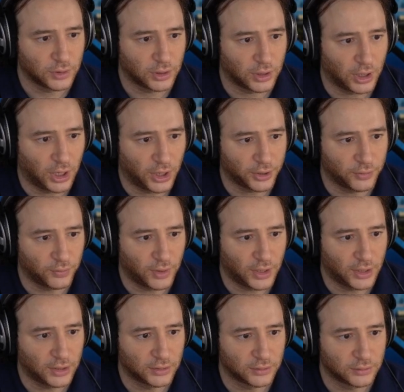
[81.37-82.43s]

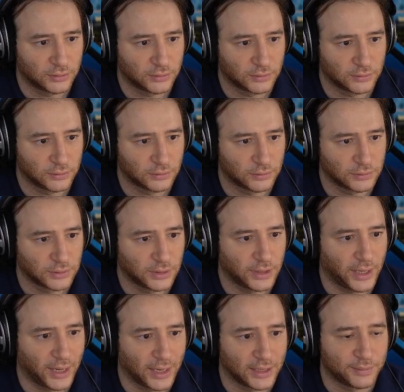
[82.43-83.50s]
Ottawa,
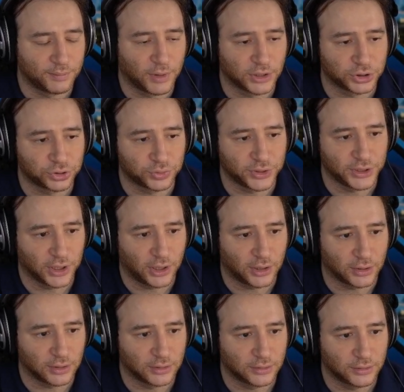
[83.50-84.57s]
and
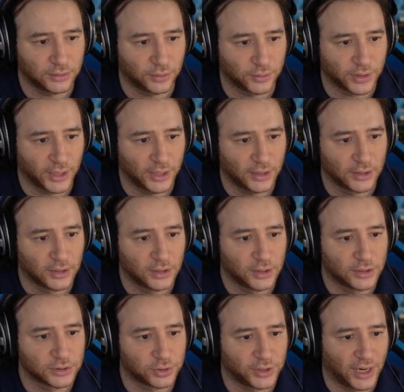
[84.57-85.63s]
Montreal, okay?
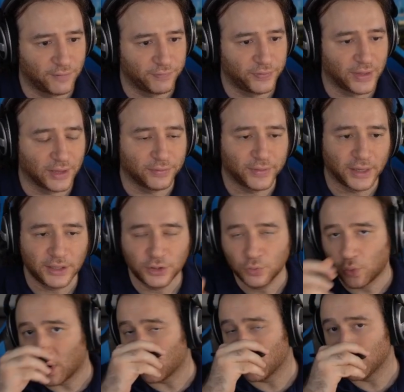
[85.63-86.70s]
So you have the, and then you
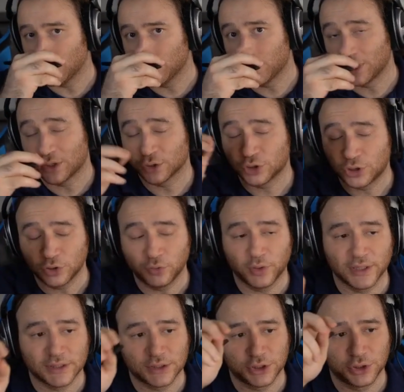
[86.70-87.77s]
want, what you could do
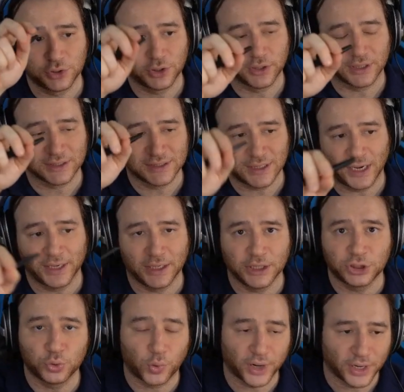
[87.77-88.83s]
is you could assign
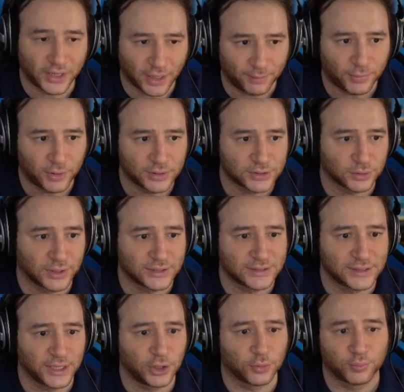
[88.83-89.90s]
each one a number. So let's
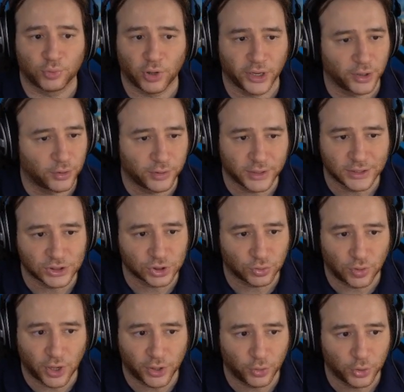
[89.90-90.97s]
say your priority is
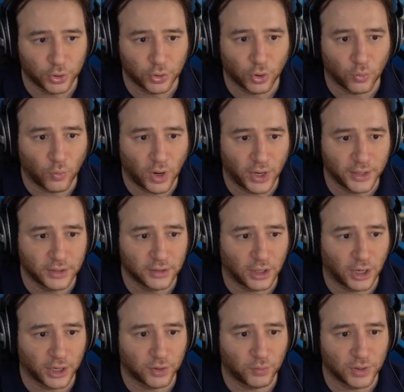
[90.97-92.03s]
Toronto, you go one,
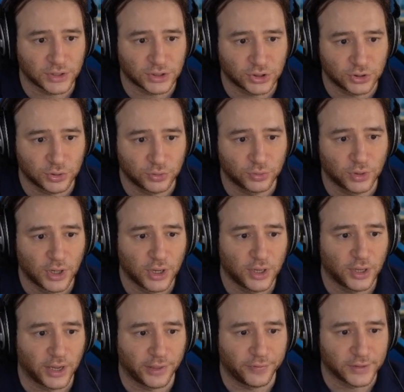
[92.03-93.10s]
Ottawa is two,
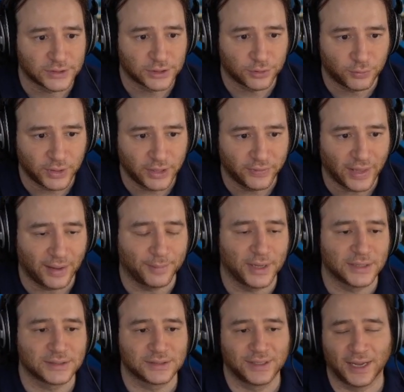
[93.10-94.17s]
and this three. That
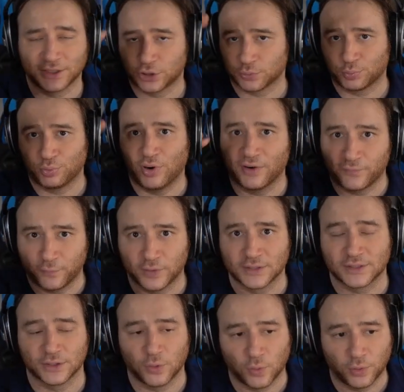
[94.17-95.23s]
means that's your preference
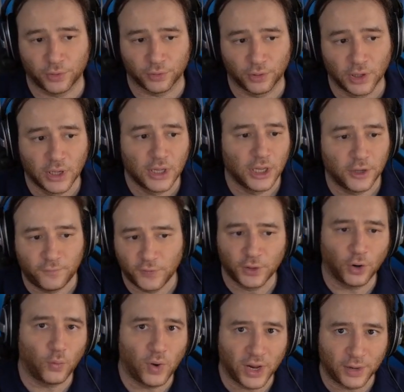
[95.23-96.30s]
in order. If you
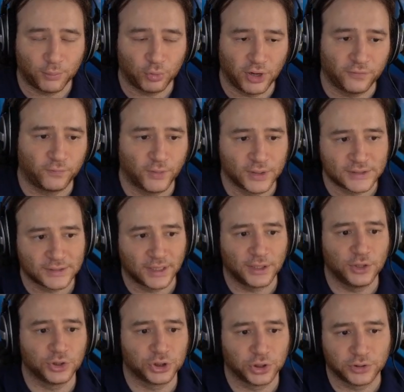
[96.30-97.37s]
don't want a preference, then
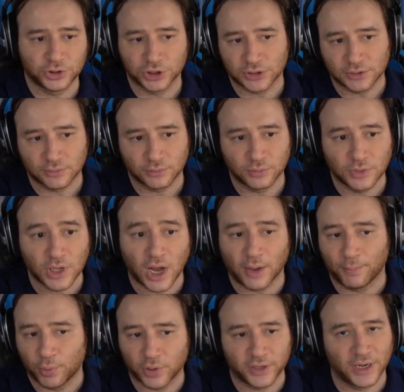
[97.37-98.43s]
you should just not
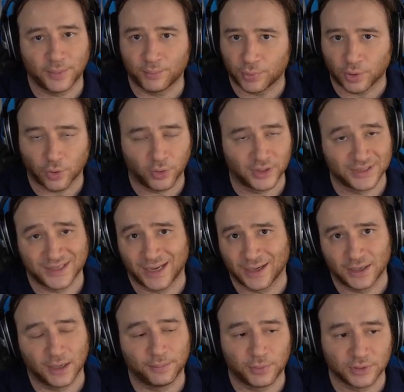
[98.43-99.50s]
put a number or assign a
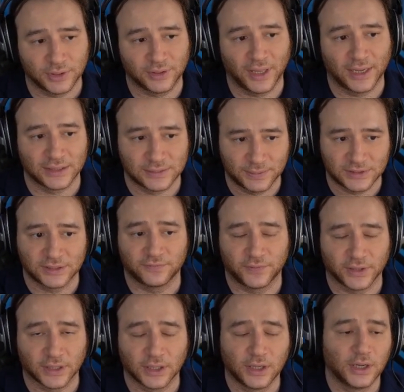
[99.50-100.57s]
number to that
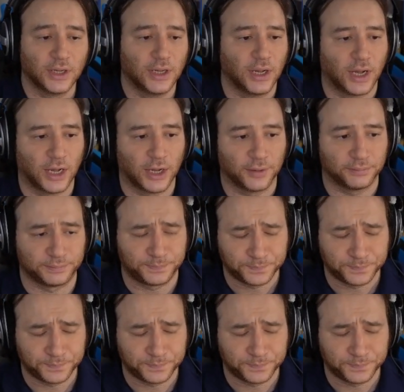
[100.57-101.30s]
specific um,